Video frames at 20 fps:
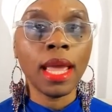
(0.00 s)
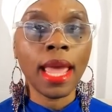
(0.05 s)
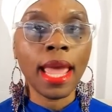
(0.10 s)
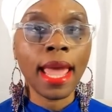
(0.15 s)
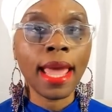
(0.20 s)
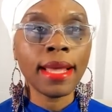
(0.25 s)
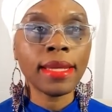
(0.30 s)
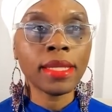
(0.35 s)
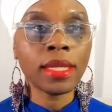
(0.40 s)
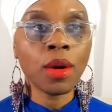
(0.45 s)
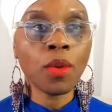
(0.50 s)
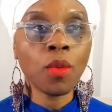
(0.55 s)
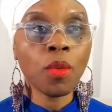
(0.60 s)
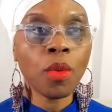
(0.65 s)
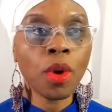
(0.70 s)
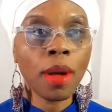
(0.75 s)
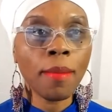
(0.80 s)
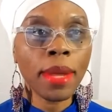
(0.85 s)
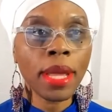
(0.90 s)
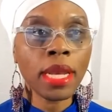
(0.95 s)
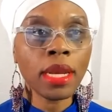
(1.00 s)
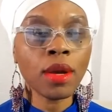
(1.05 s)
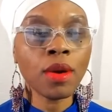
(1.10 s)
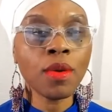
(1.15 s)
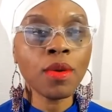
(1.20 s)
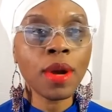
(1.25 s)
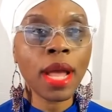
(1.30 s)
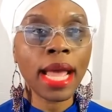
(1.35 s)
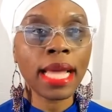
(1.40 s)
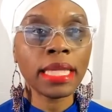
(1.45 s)
as a woman
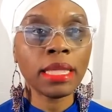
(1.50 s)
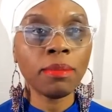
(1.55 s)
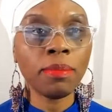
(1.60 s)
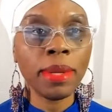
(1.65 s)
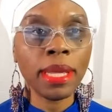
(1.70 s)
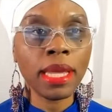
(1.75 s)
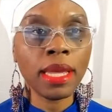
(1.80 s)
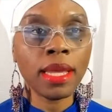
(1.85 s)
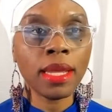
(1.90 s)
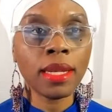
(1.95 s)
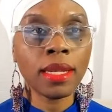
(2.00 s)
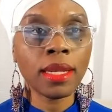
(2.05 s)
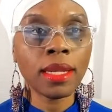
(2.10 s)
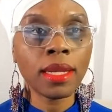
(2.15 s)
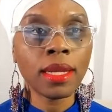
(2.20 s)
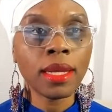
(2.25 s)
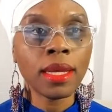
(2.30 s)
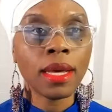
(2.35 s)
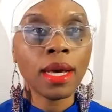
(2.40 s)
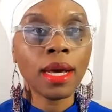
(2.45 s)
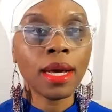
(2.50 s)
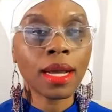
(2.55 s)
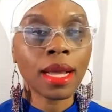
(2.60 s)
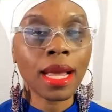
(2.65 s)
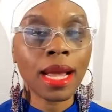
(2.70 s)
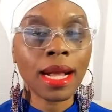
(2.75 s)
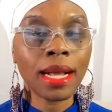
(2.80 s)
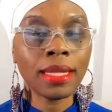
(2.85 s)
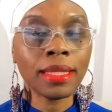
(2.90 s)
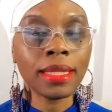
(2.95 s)
who has been a
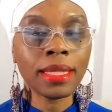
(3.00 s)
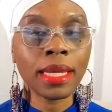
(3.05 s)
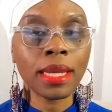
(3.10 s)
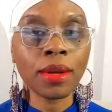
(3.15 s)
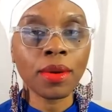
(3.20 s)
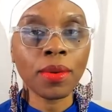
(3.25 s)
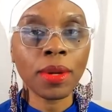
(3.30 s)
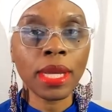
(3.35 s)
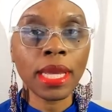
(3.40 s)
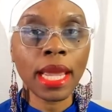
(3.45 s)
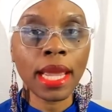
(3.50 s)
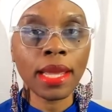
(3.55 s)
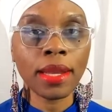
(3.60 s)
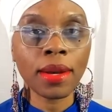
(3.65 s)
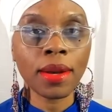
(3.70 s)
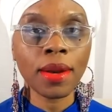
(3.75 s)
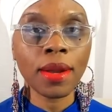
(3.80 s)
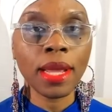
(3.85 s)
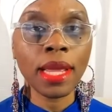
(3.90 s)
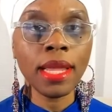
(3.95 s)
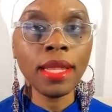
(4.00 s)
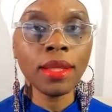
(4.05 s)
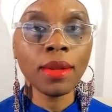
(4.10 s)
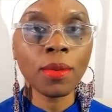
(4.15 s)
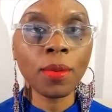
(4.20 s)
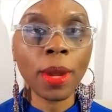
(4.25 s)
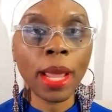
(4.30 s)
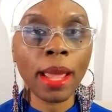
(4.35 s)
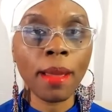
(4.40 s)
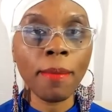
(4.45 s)
content creator in the
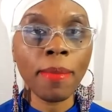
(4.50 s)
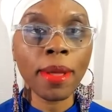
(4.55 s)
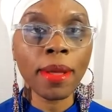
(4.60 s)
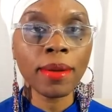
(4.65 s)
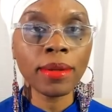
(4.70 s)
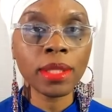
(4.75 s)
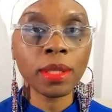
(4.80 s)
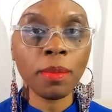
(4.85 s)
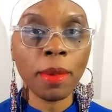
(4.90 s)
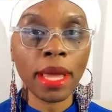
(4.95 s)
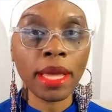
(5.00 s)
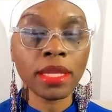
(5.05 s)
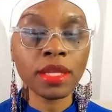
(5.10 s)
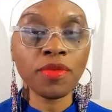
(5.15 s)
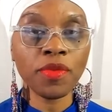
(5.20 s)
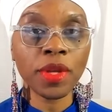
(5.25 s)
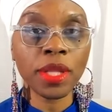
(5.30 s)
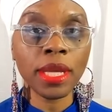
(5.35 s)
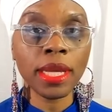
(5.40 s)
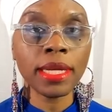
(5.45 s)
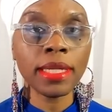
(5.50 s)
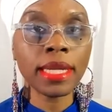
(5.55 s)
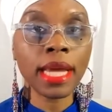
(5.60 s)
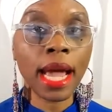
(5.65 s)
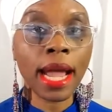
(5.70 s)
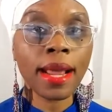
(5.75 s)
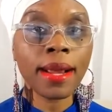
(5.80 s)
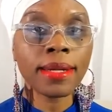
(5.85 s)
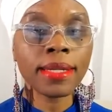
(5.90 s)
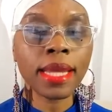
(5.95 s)
red pill space for the
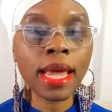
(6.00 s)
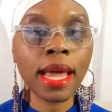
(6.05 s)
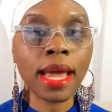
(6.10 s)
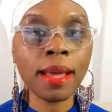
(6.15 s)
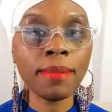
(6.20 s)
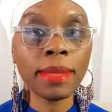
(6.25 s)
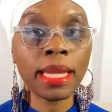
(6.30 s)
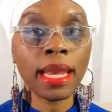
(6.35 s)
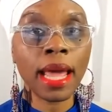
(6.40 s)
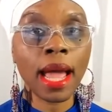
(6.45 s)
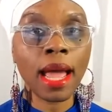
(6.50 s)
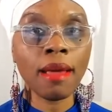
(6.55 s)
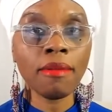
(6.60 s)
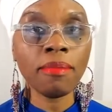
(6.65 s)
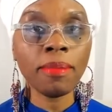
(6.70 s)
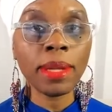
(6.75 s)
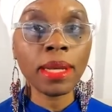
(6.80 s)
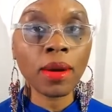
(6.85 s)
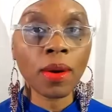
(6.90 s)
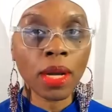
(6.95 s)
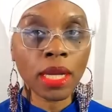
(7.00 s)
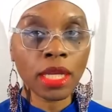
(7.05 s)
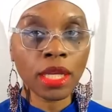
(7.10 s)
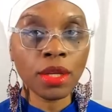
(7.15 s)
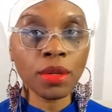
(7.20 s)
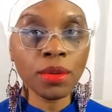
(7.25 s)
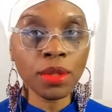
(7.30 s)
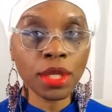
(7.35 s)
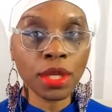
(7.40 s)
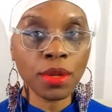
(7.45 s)
entire time that I have been on
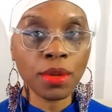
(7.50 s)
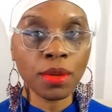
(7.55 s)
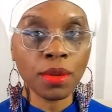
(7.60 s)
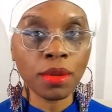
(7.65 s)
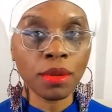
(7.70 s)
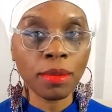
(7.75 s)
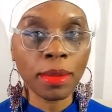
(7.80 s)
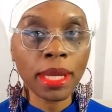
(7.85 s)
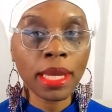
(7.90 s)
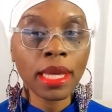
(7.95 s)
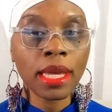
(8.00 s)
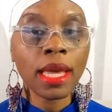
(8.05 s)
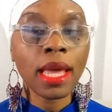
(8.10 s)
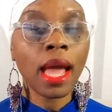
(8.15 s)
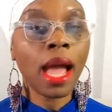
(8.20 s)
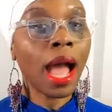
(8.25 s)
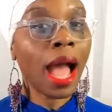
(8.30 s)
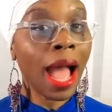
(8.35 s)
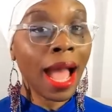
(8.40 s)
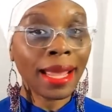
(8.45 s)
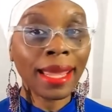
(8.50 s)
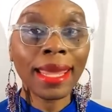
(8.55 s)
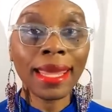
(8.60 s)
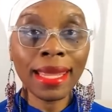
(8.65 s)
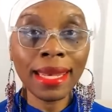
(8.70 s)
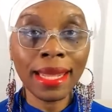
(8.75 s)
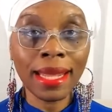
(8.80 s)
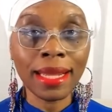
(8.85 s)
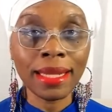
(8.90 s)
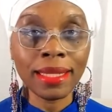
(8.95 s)
YouTube, I
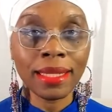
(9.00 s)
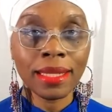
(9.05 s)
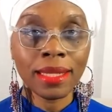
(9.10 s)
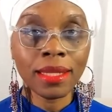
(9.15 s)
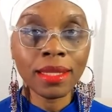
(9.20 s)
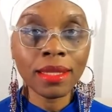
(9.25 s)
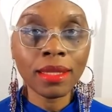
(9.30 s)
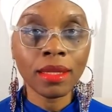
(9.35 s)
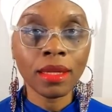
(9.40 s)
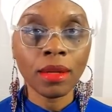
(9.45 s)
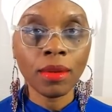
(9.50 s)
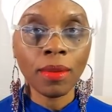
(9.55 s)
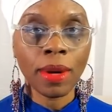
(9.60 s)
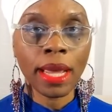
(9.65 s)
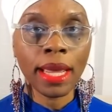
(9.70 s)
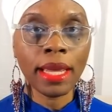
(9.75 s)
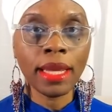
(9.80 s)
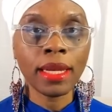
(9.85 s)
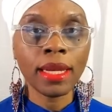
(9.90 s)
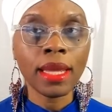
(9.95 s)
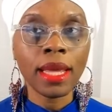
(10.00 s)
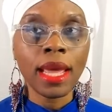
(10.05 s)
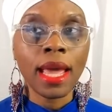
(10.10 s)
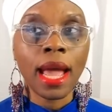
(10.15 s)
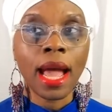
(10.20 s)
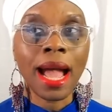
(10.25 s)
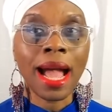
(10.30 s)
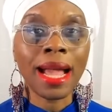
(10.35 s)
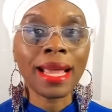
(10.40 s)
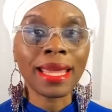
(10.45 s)
get it, right?
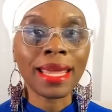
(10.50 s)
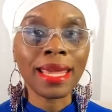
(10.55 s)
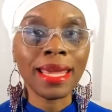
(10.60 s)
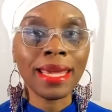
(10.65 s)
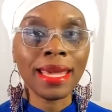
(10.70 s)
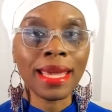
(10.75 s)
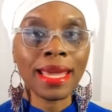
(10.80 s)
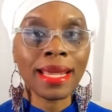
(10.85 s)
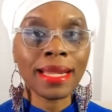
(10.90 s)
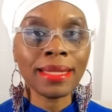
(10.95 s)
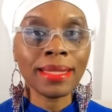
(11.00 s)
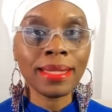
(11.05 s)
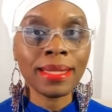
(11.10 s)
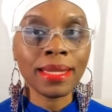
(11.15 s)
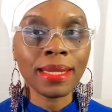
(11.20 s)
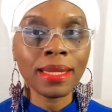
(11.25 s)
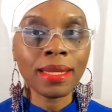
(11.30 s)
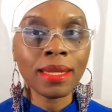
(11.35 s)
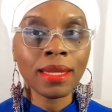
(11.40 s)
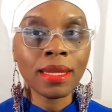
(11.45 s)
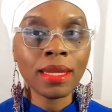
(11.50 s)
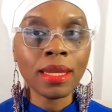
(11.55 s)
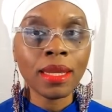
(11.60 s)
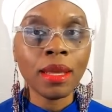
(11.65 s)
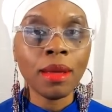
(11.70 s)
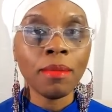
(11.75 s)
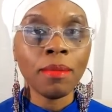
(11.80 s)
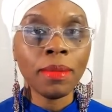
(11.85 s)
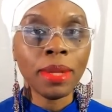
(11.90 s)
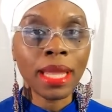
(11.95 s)
I get
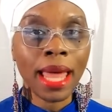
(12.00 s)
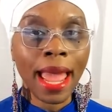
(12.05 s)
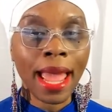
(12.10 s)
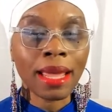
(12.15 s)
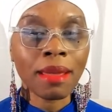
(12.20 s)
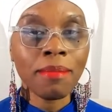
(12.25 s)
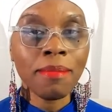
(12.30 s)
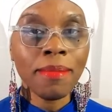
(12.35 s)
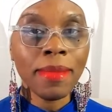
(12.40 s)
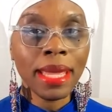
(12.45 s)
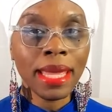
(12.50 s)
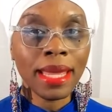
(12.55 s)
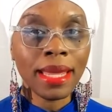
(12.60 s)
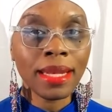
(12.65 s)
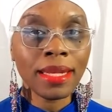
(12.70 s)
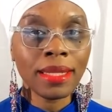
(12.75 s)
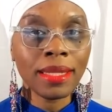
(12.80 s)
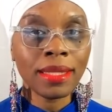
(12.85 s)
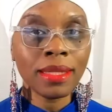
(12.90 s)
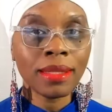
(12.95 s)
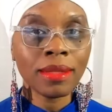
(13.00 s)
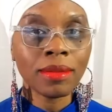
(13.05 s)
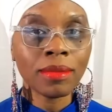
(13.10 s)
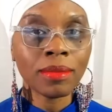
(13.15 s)
Black men